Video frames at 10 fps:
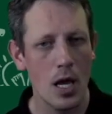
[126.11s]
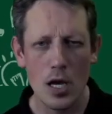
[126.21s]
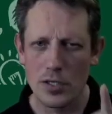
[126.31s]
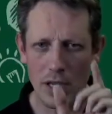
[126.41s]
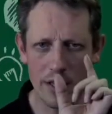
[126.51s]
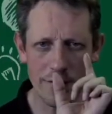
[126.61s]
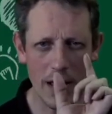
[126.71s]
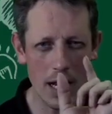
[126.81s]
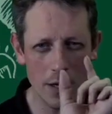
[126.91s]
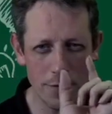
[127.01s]
So the
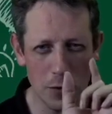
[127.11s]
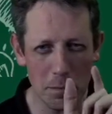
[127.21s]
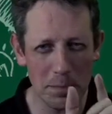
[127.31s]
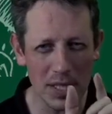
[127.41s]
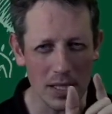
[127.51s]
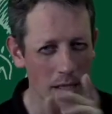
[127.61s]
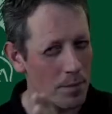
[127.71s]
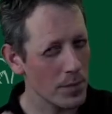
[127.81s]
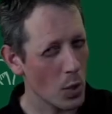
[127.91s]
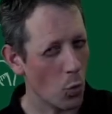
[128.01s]
value for P,
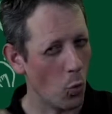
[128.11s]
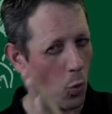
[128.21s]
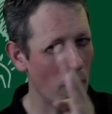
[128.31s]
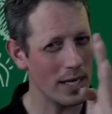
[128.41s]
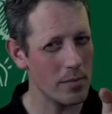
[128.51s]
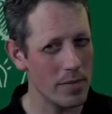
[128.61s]
1